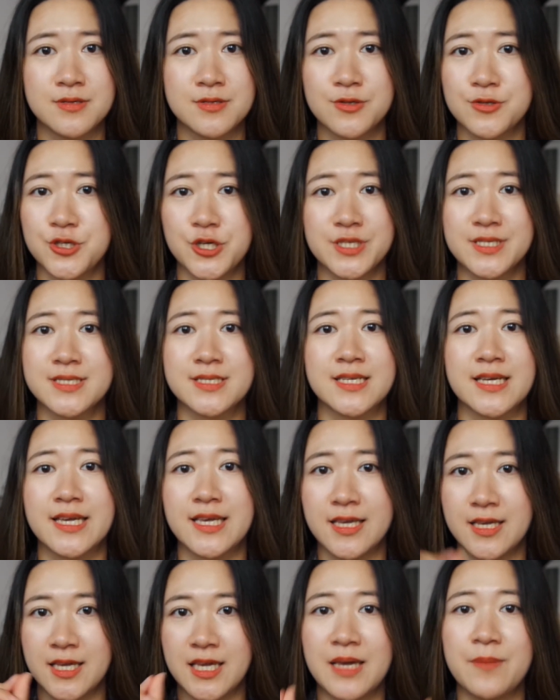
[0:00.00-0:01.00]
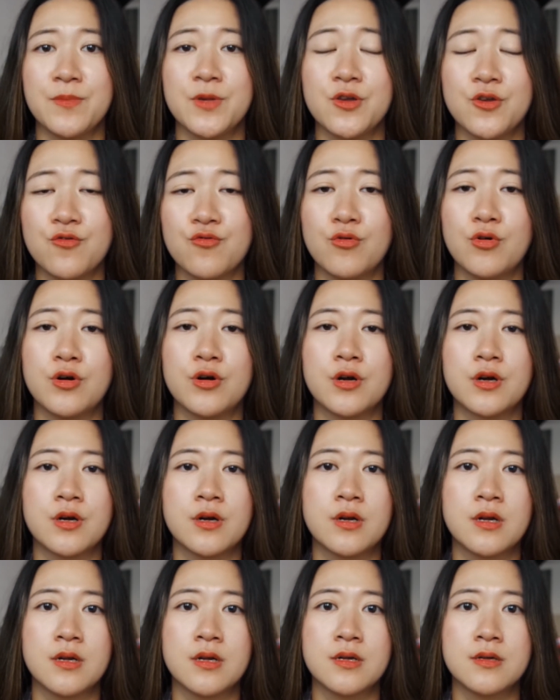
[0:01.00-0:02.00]
So just keep
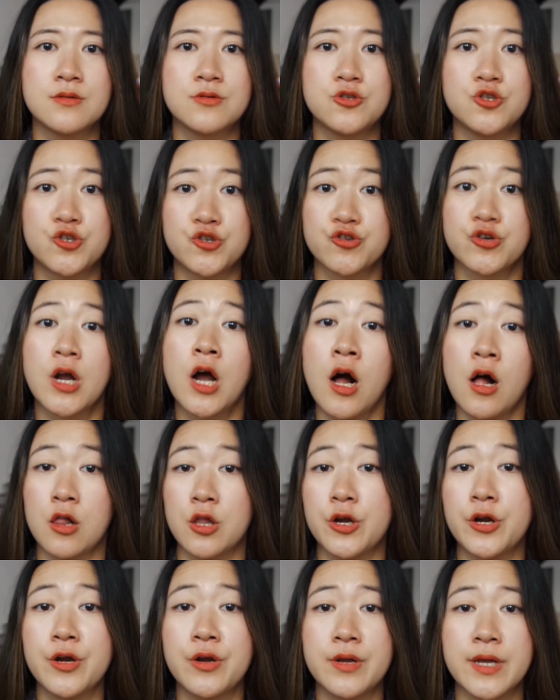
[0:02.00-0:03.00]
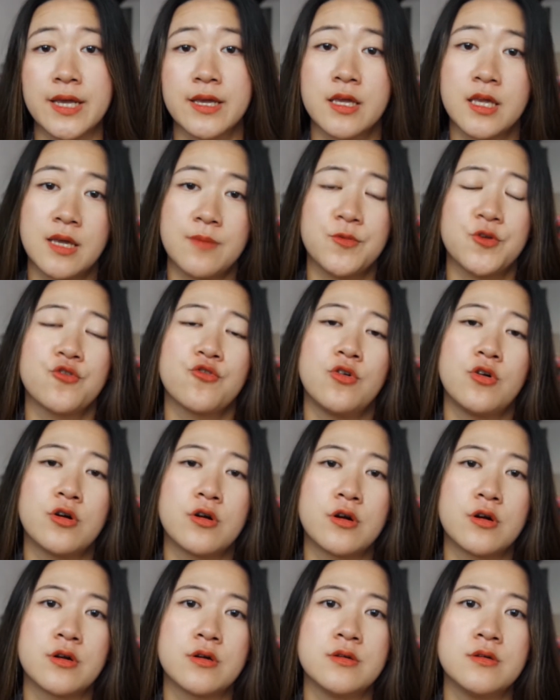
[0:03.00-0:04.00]
your true color and keep
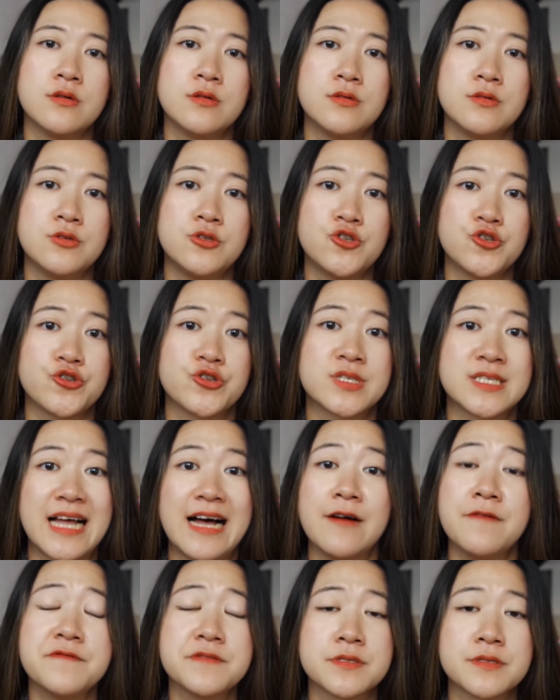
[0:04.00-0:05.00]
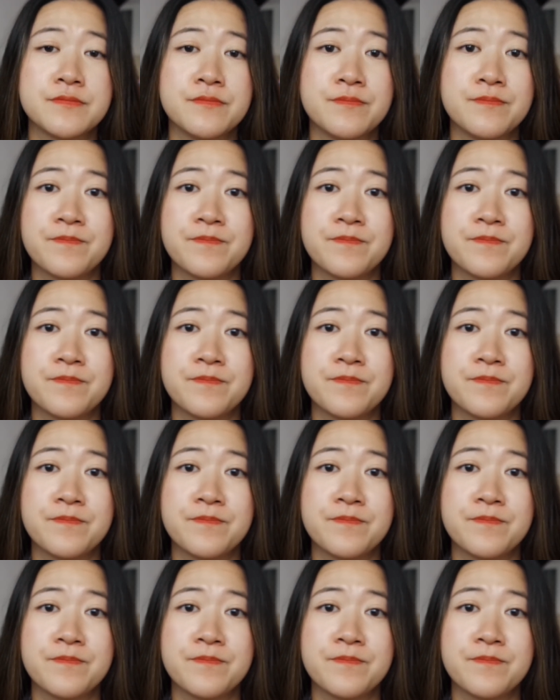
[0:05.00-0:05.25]
your true selves,